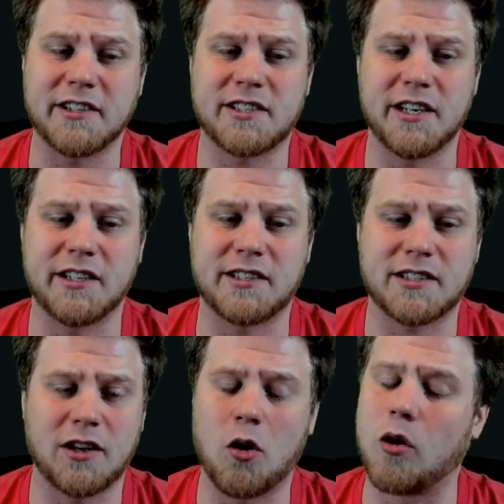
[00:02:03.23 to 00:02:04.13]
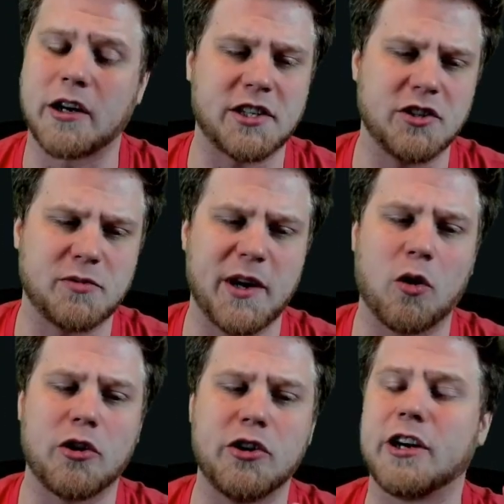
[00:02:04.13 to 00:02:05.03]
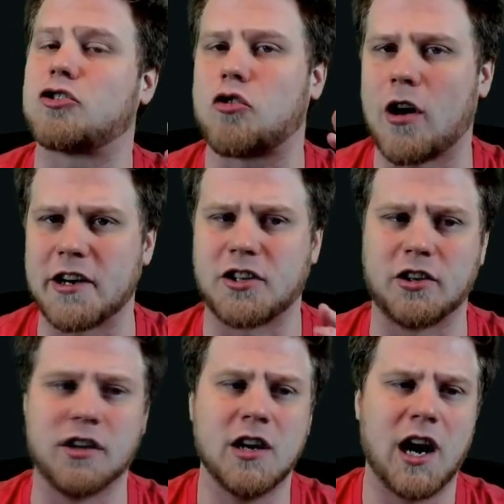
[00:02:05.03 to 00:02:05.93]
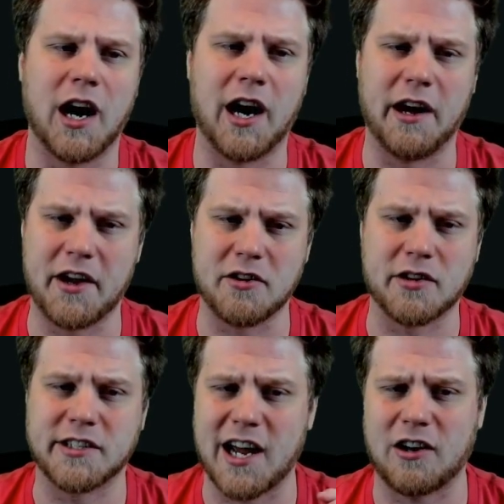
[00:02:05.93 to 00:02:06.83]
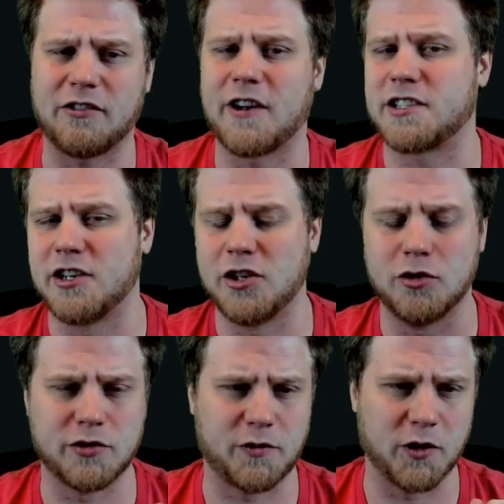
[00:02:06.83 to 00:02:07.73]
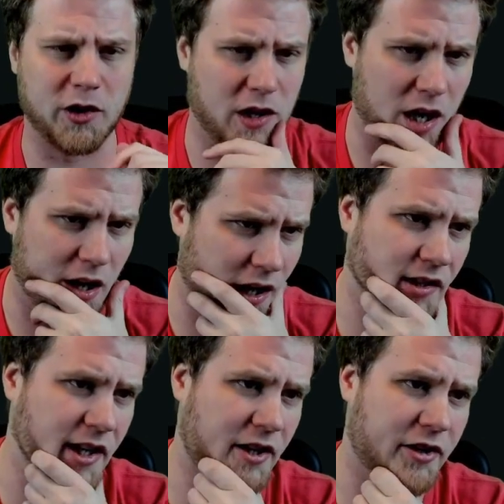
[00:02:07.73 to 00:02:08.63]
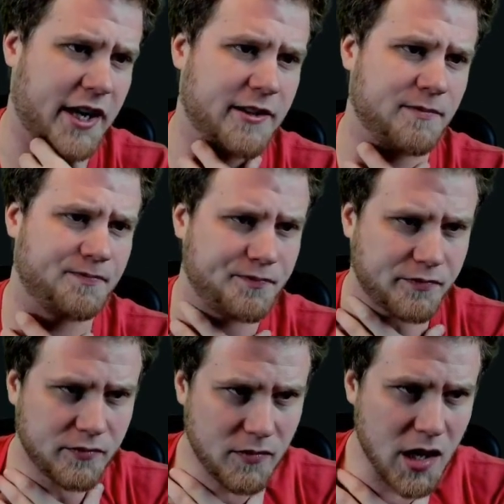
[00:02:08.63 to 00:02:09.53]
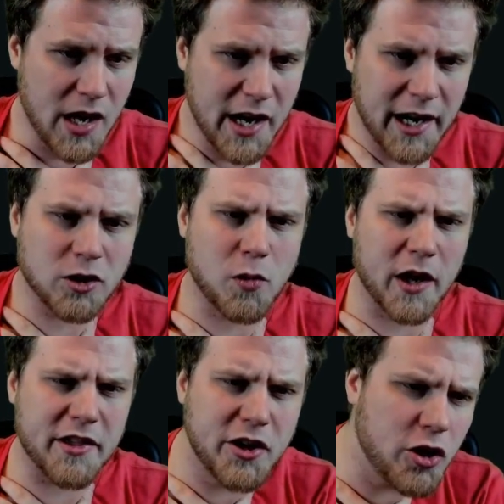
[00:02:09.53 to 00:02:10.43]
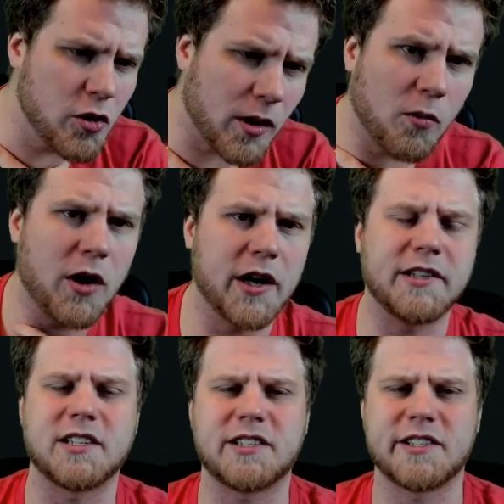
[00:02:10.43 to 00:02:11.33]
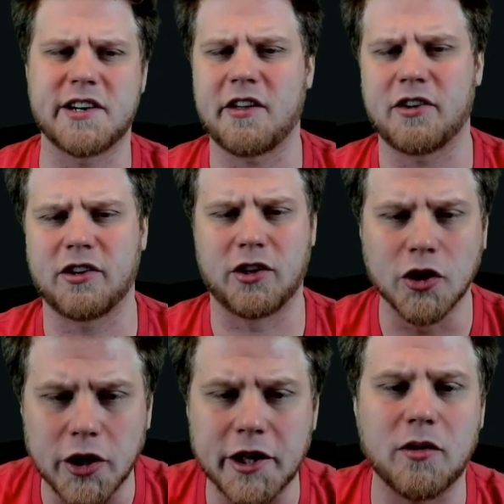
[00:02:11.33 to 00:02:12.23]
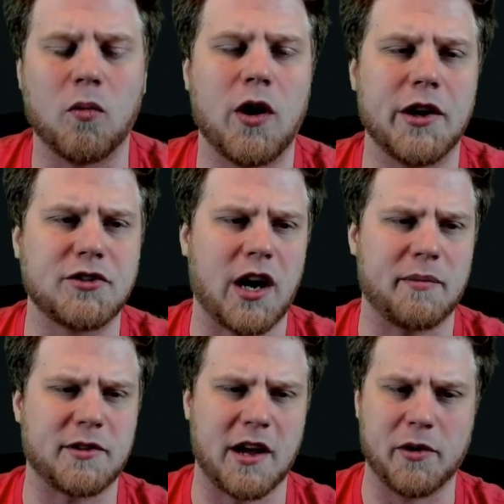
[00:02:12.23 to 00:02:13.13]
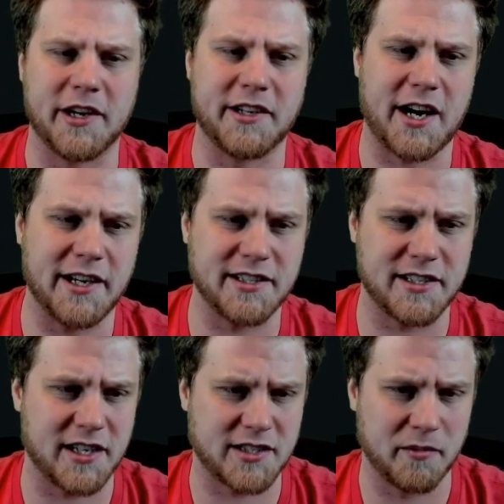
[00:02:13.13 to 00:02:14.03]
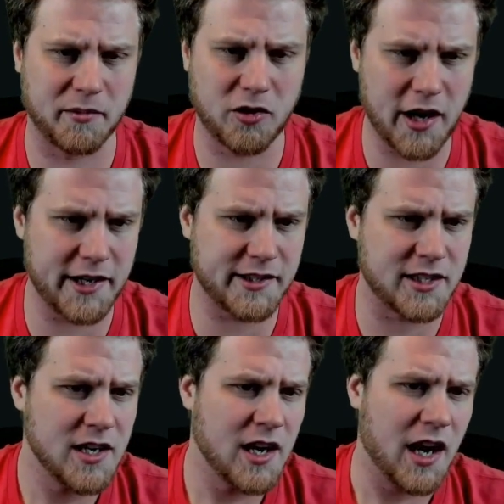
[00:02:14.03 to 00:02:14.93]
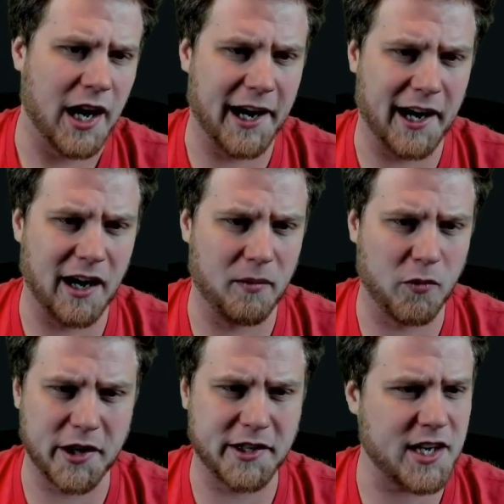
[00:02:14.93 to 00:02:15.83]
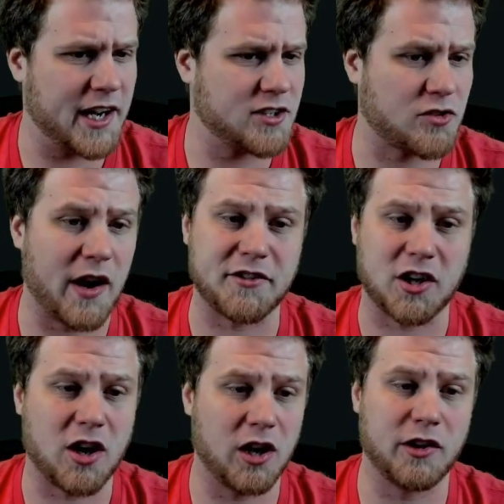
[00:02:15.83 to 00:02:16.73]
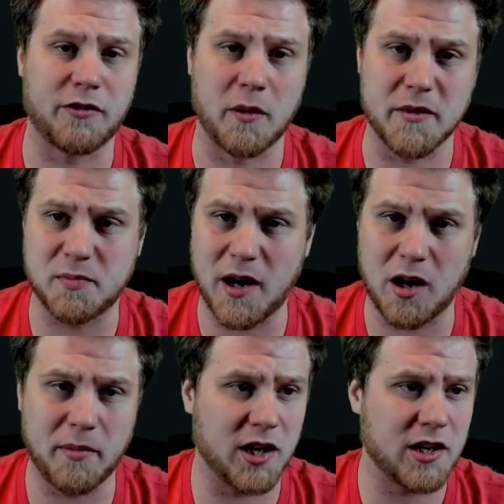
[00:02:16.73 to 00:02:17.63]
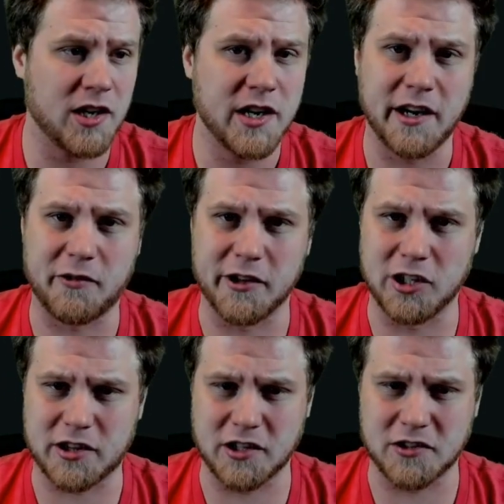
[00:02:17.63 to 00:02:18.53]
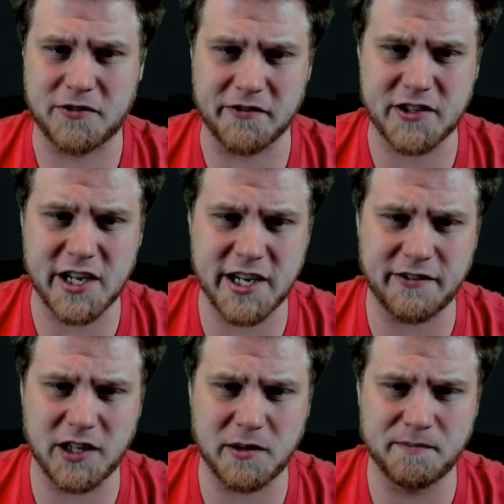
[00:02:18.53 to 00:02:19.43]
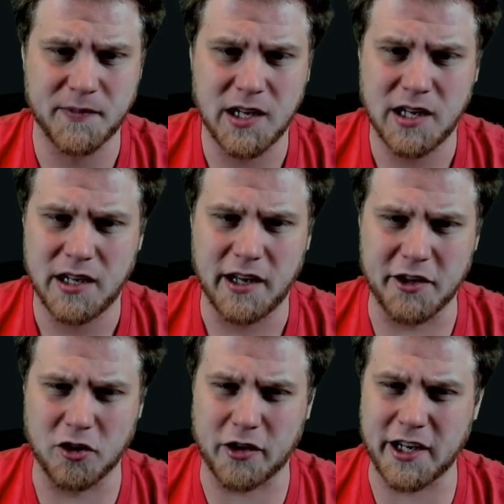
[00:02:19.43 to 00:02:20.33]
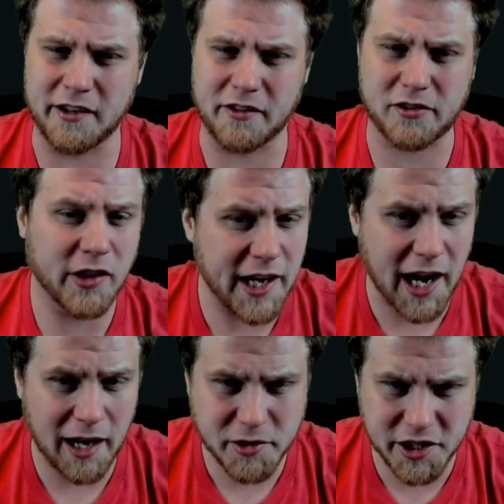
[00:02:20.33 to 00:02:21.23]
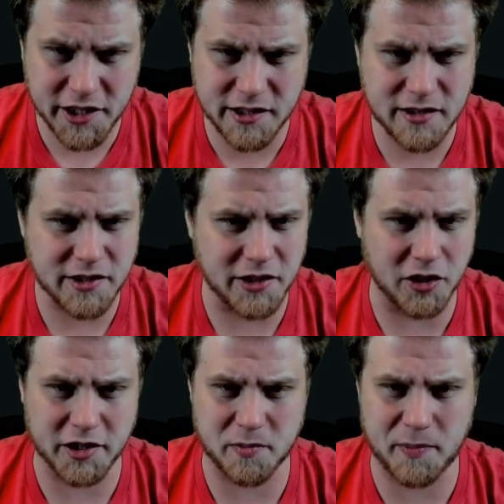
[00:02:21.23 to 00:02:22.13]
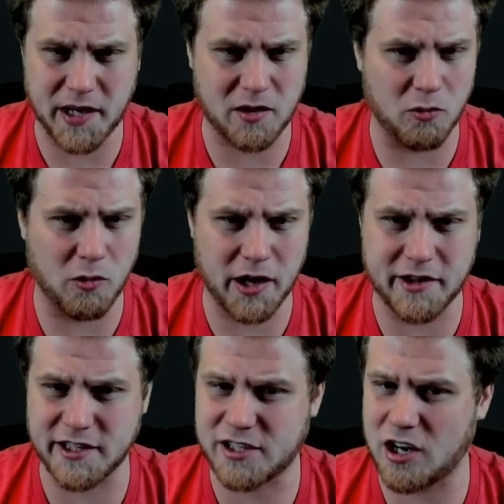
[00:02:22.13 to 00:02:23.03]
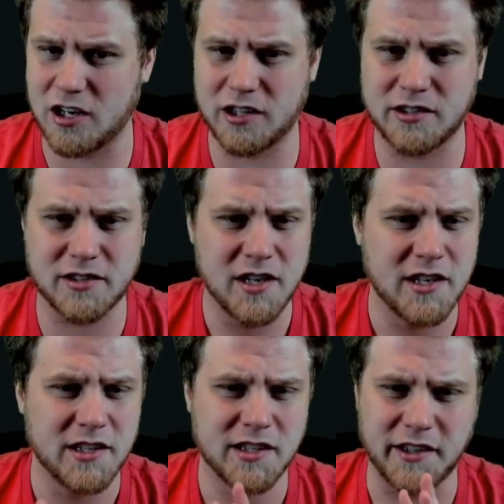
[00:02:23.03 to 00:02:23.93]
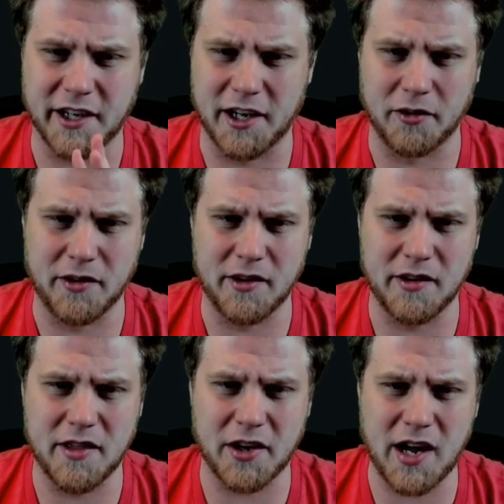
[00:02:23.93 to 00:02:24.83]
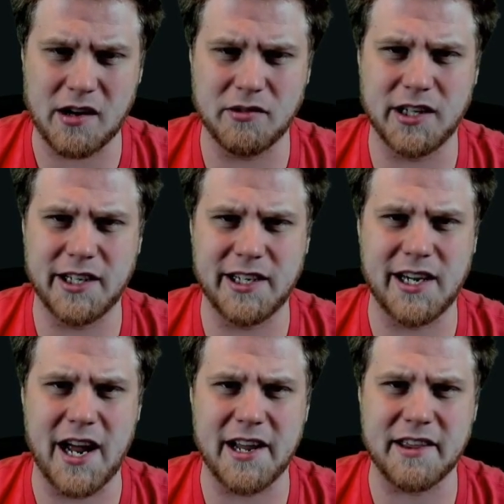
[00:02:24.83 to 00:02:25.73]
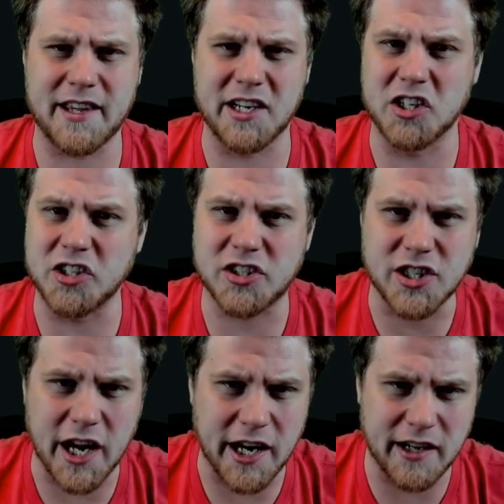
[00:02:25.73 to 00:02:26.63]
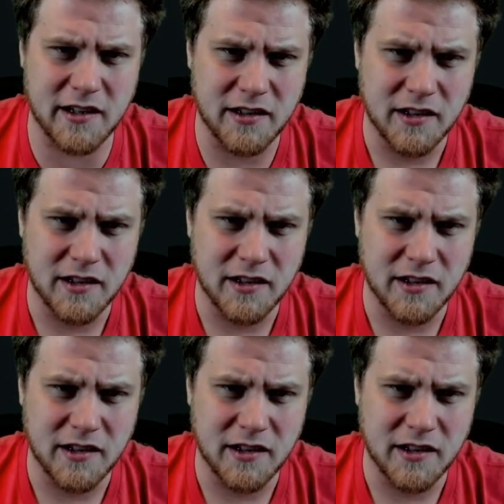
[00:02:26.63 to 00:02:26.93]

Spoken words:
it, or you get a treasure that you can sacrifice and use for a later date. Here's one of the newer ones. This is another good one-drops that when it dies, it does something great. When it dies, draft a card from the spellbook. If we look, there's 15 of them. You'll get 3 options. You'll get to pick one of these cards. They're not really anything insane,